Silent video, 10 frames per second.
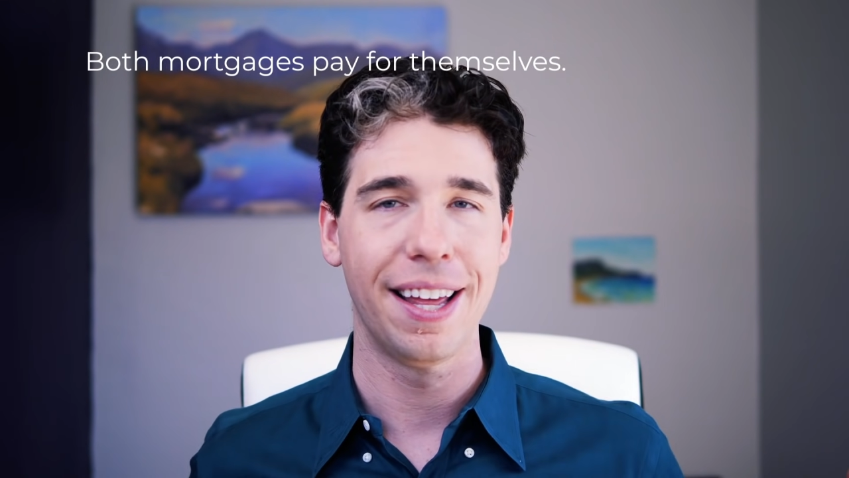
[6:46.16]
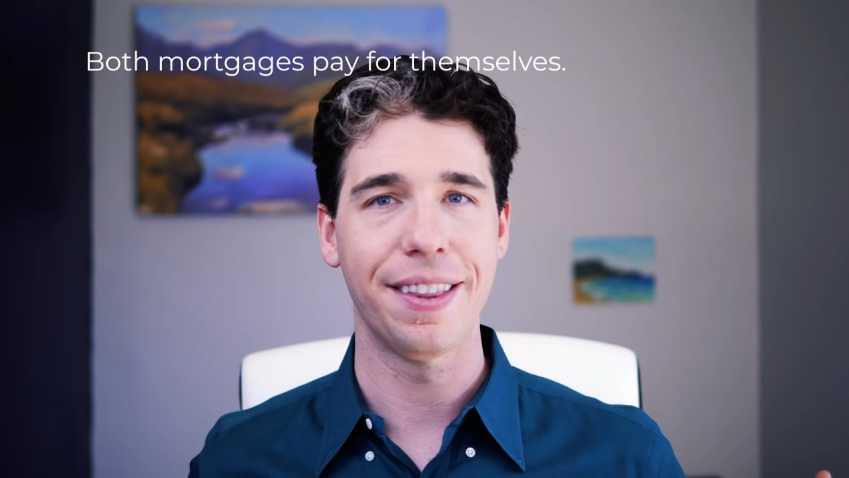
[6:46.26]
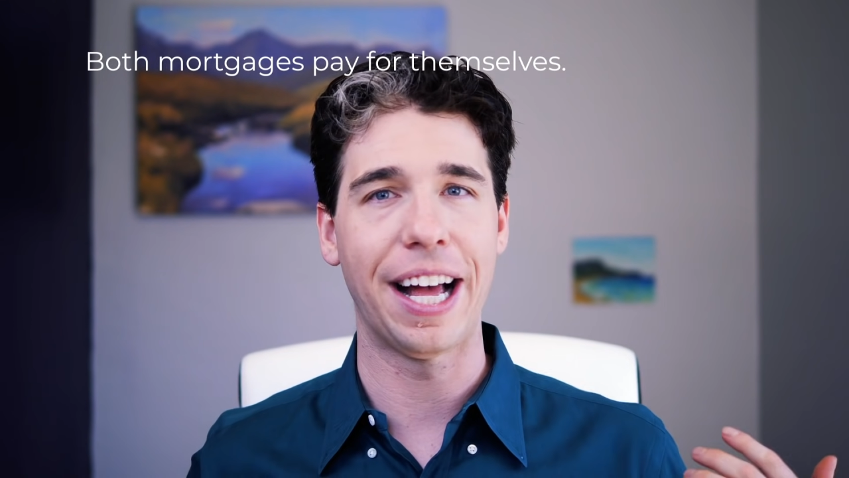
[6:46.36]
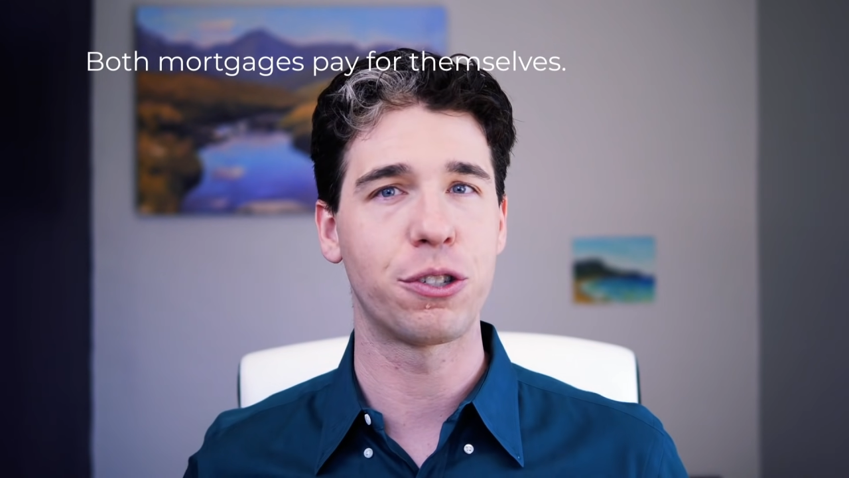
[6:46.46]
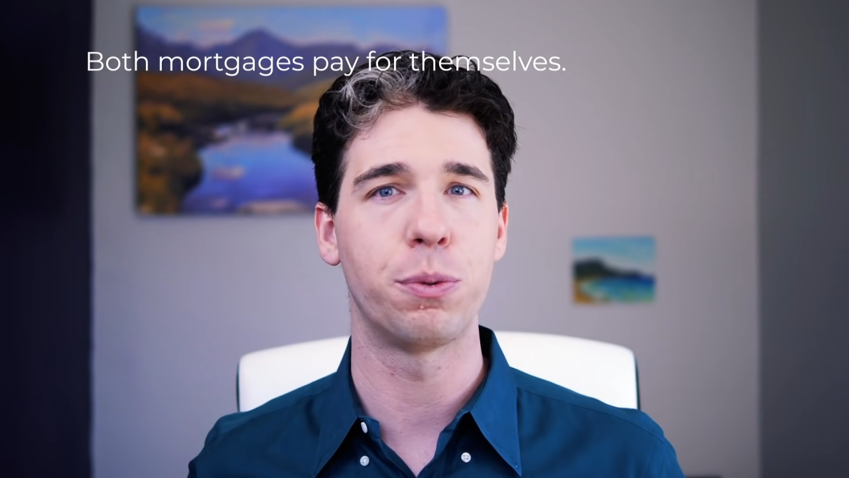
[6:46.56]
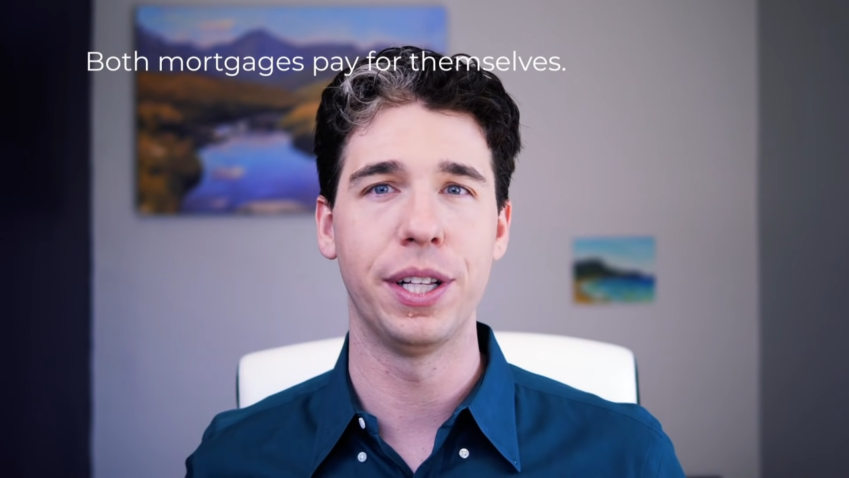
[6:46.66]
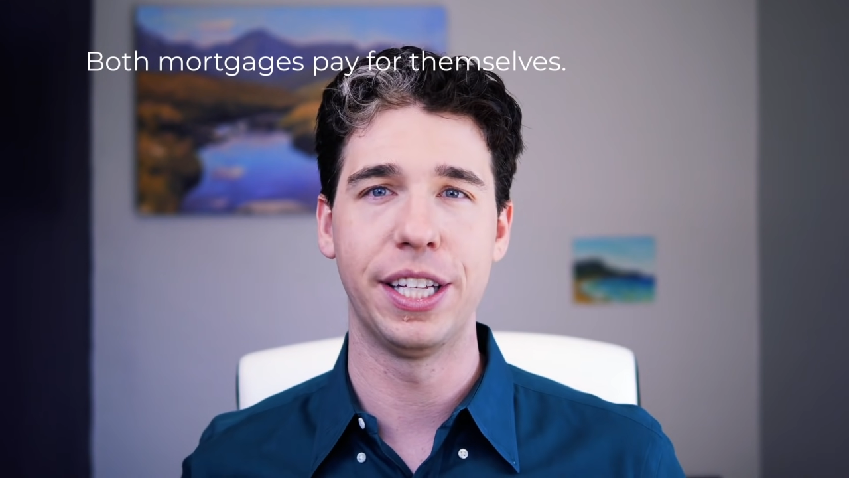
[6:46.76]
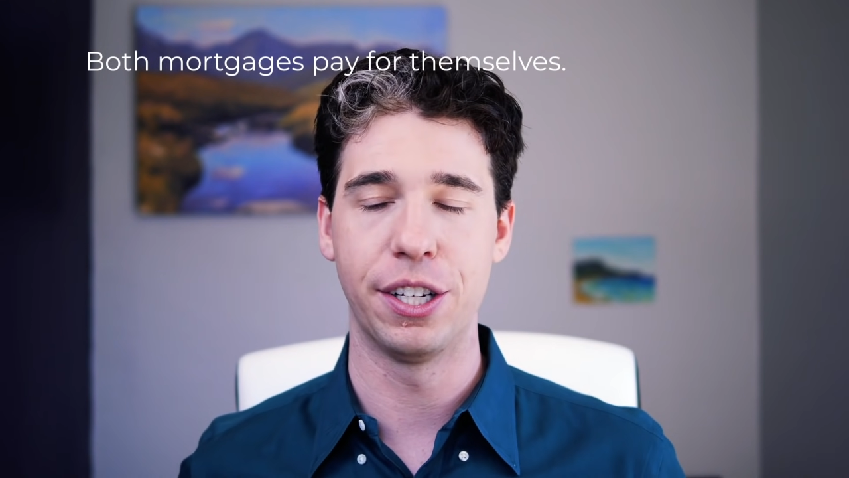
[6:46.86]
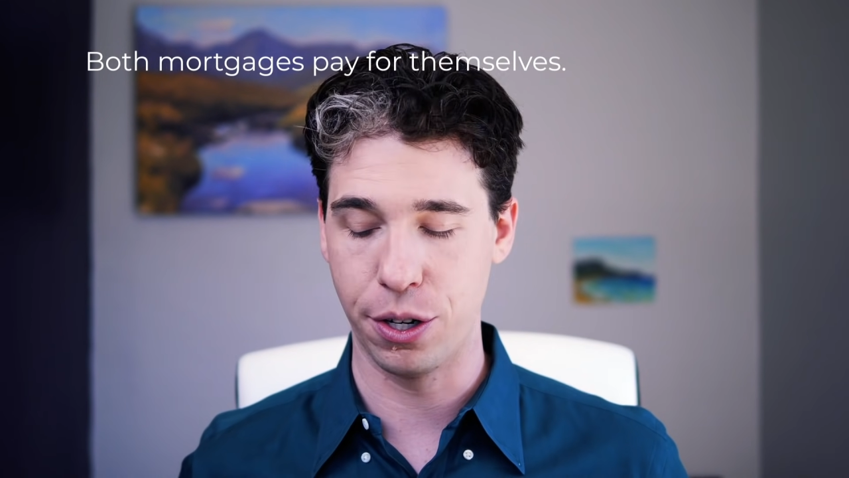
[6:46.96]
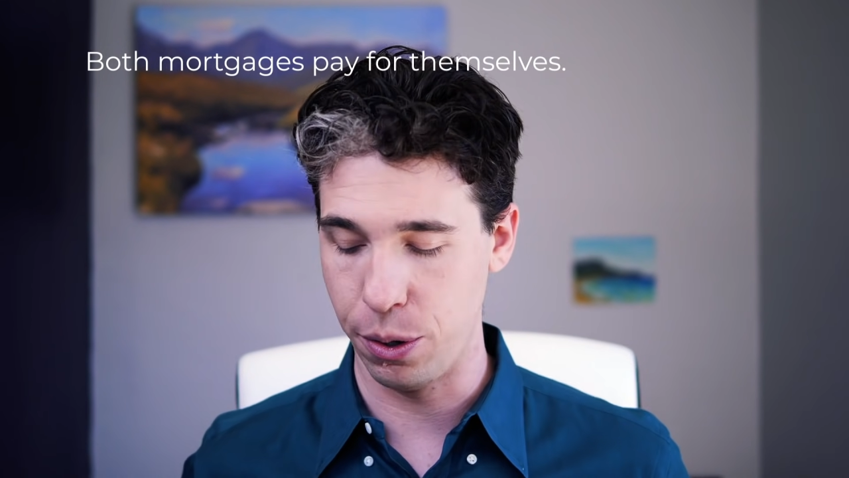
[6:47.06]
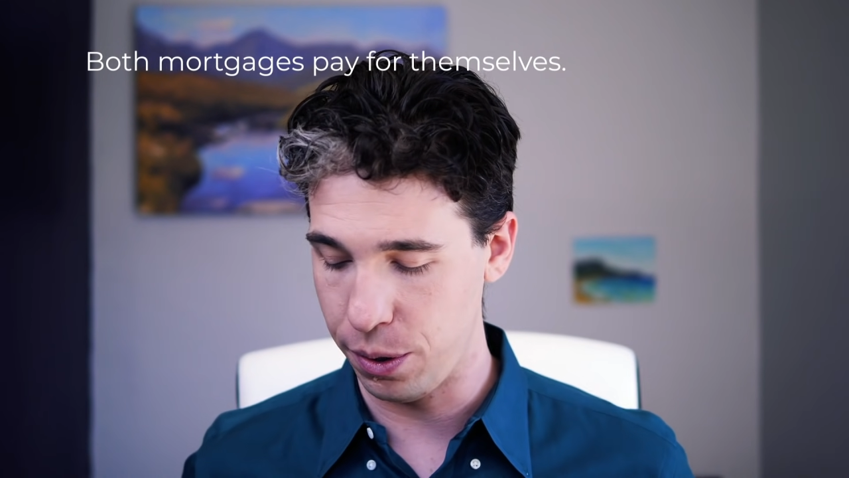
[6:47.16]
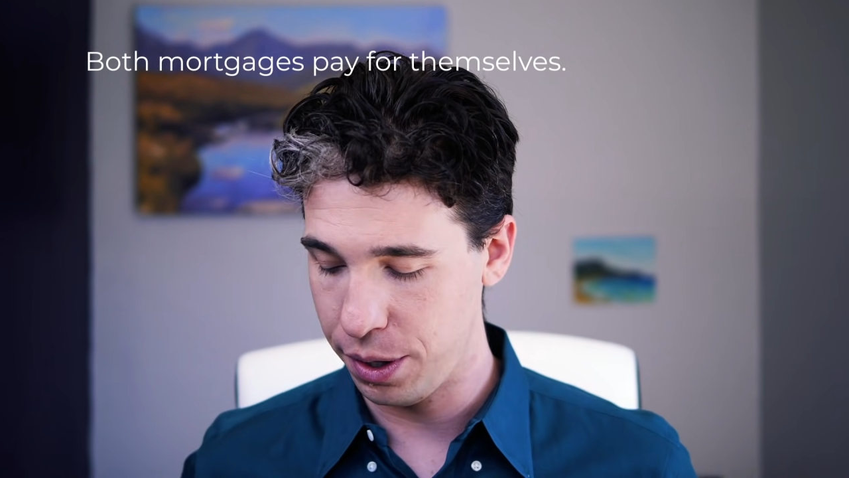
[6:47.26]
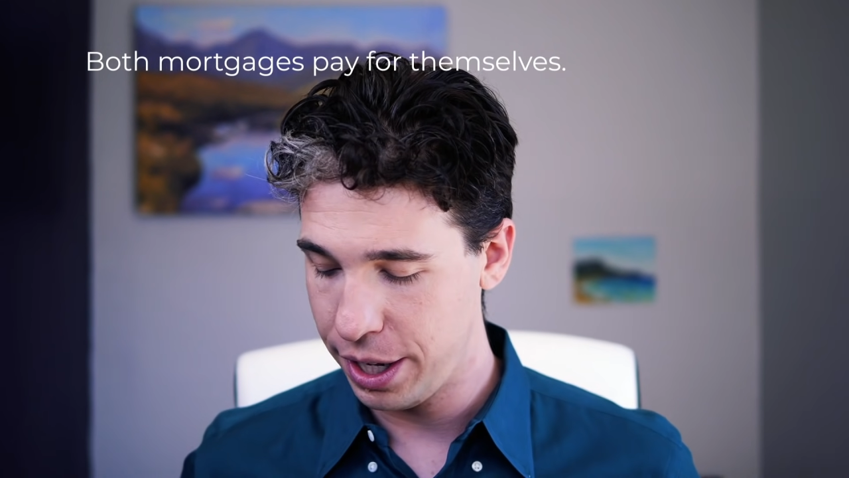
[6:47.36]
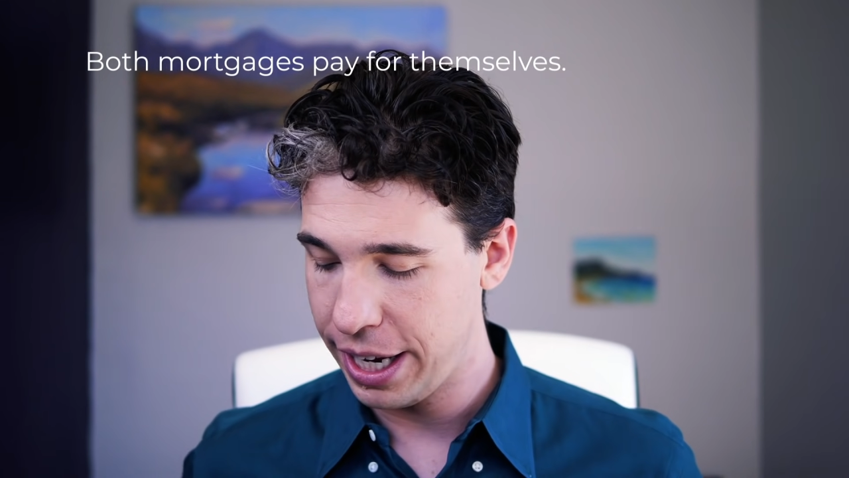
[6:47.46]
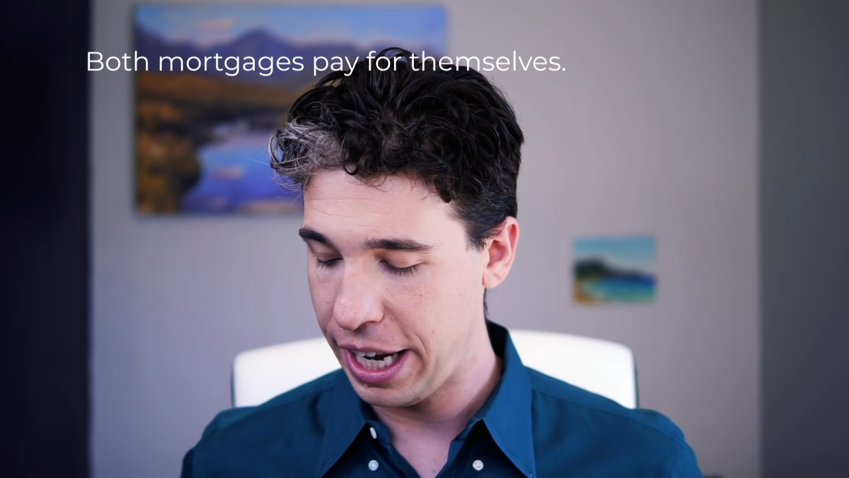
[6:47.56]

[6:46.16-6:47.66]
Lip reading: That's really your goal.